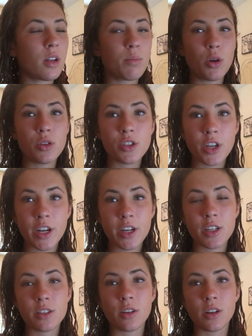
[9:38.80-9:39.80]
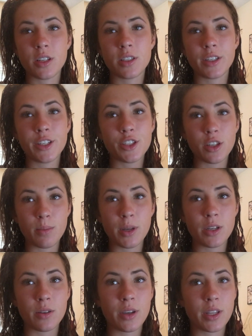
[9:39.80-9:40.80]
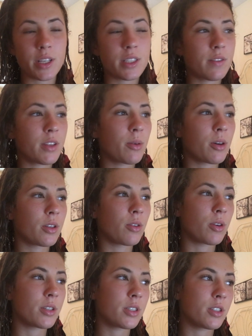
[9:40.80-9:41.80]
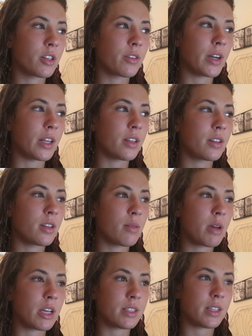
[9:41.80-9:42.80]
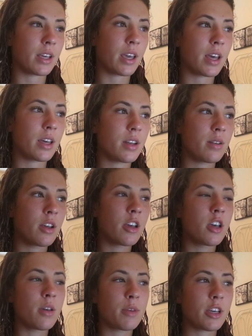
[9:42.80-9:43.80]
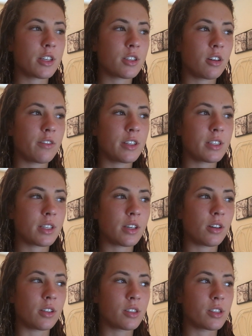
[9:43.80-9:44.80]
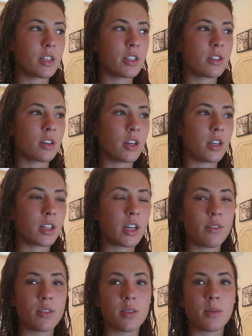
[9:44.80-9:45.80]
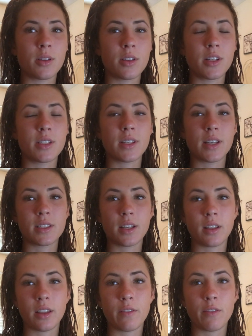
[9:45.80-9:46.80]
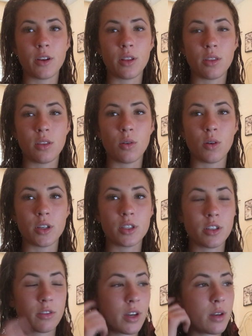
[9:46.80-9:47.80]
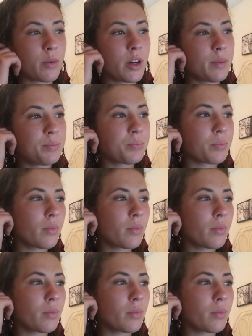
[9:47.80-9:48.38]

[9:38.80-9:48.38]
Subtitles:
most trainers honestly should be doing this if they want their horses to run the best they can, because obviously ulcers are uncomfortable and it's less likely for the horse to run well.